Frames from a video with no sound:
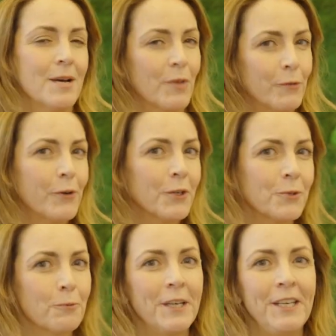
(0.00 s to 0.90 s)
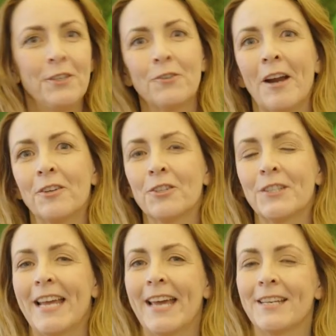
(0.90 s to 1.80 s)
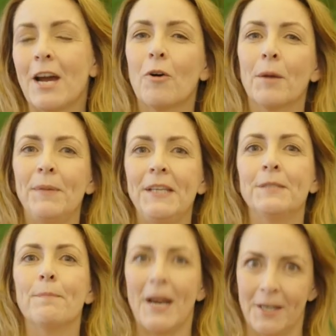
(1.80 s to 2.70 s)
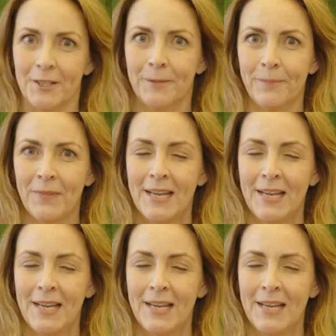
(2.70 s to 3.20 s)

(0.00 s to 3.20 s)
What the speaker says: But first we need to understand our bees better.